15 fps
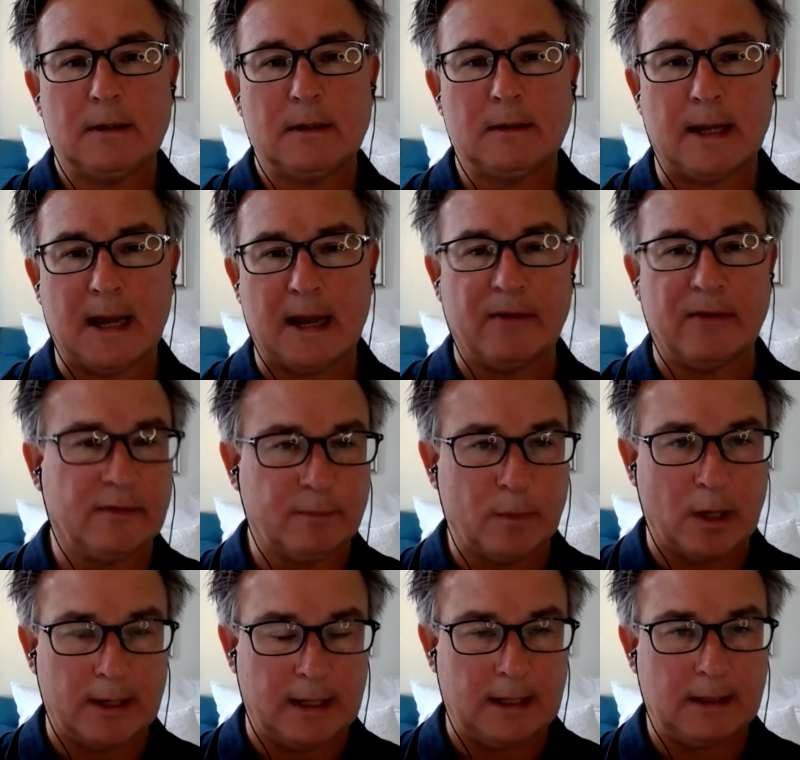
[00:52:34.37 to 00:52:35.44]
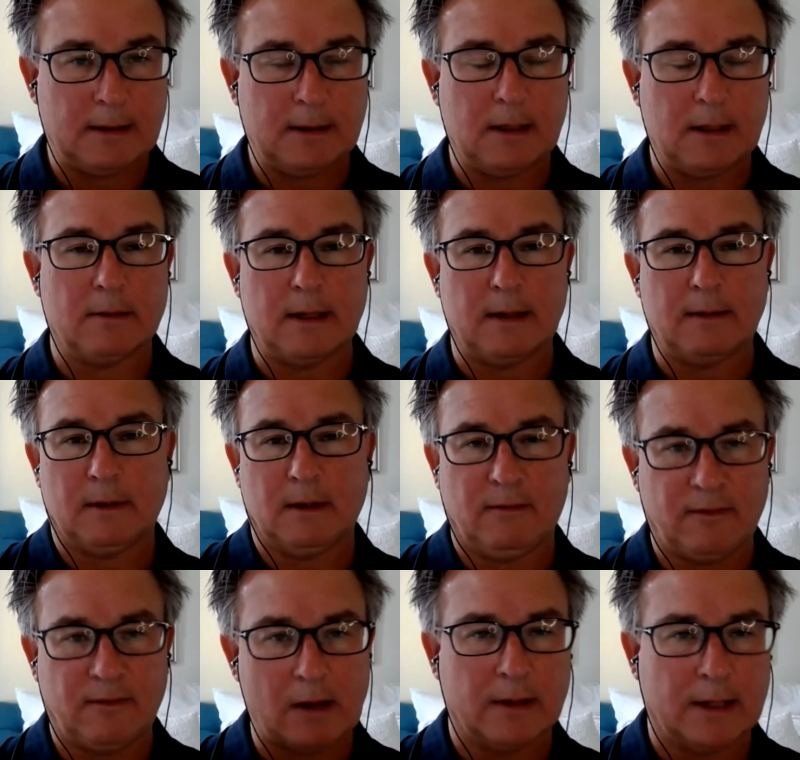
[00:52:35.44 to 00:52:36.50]
They have enough money. You know, they
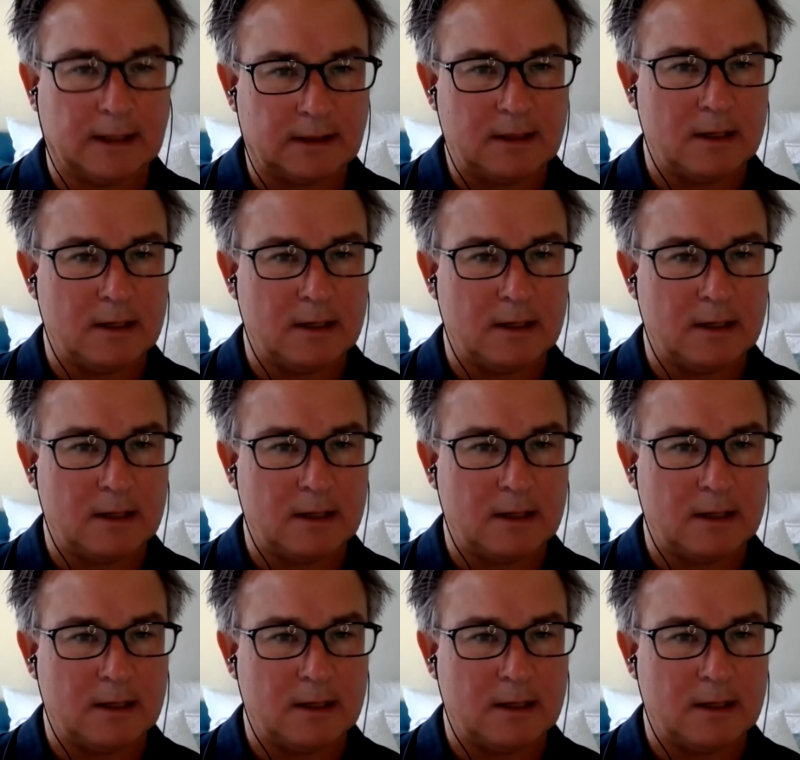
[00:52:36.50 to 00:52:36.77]
felt like,